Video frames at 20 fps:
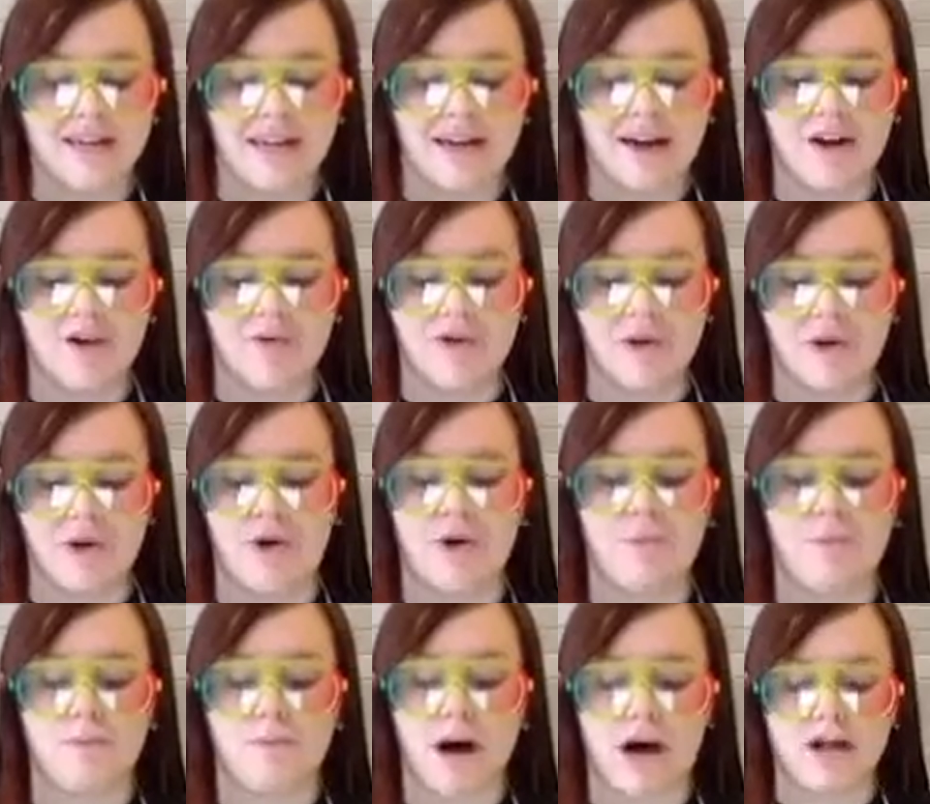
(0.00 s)
care of your
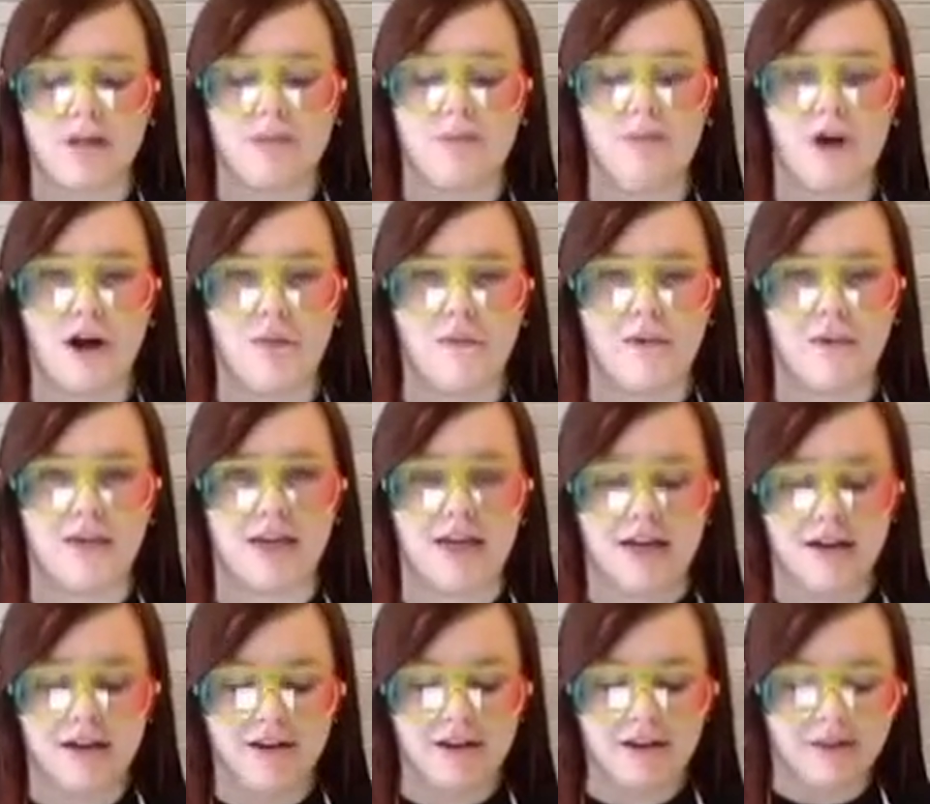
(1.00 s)
body
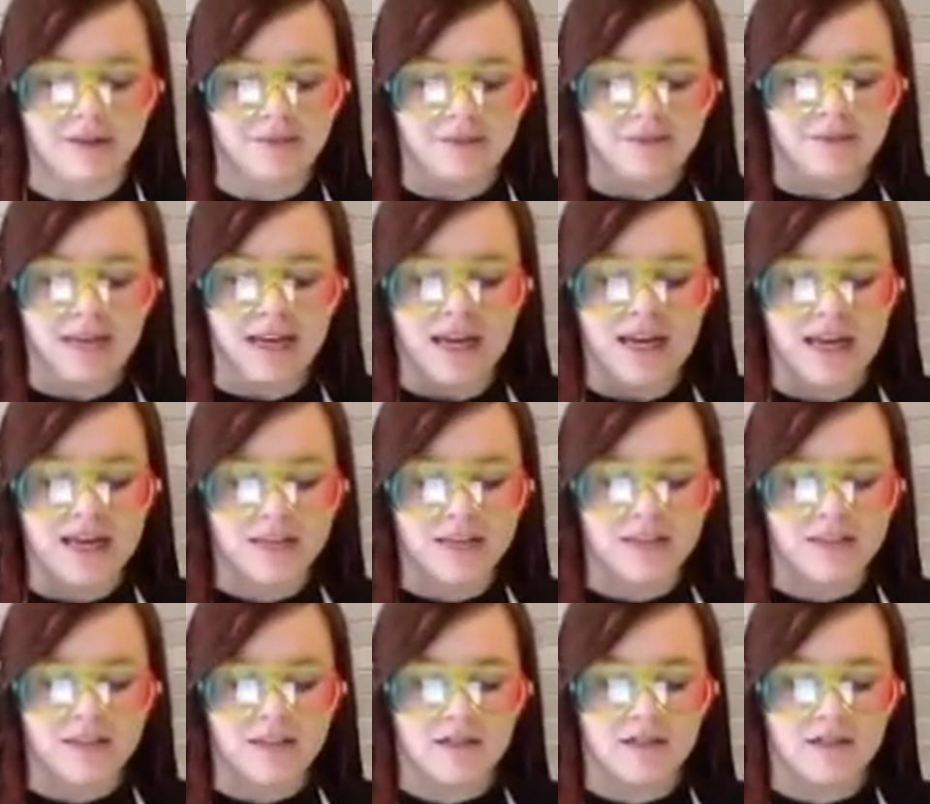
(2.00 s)
properly is,